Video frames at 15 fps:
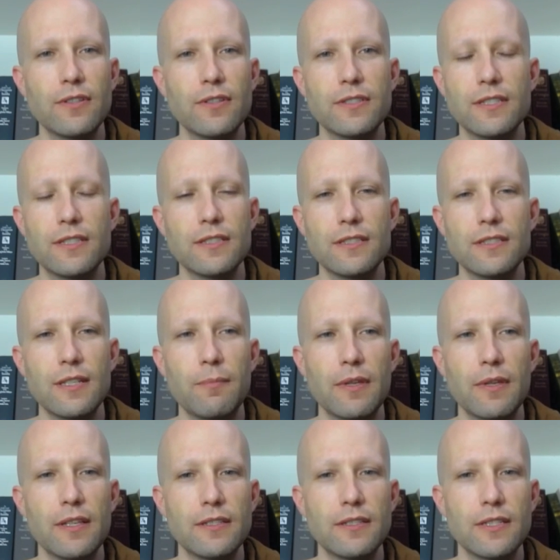isn't something
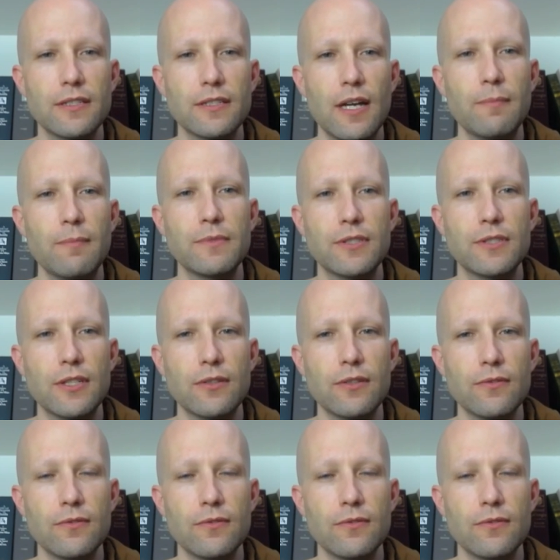that just comes to you.